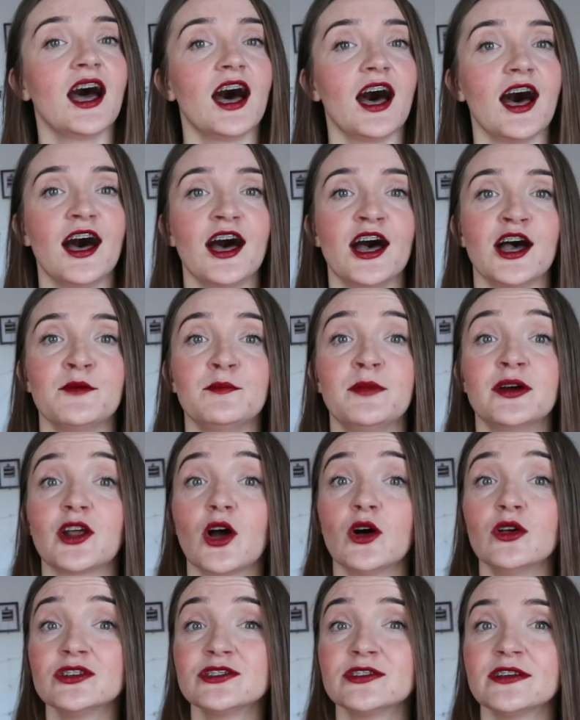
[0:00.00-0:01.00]
but
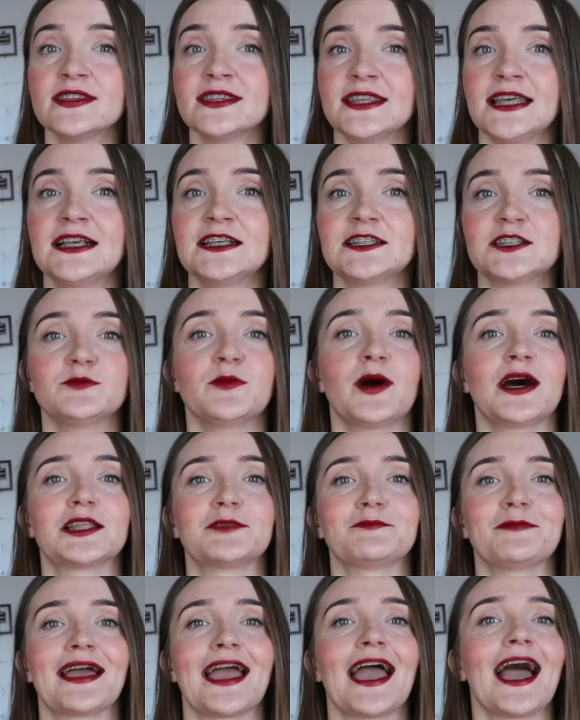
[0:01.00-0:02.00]
also things
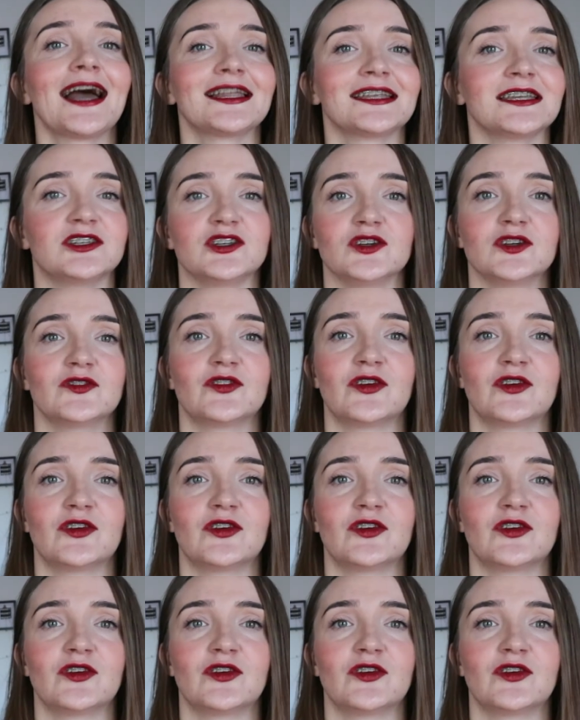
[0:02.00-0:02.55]
about my attitude.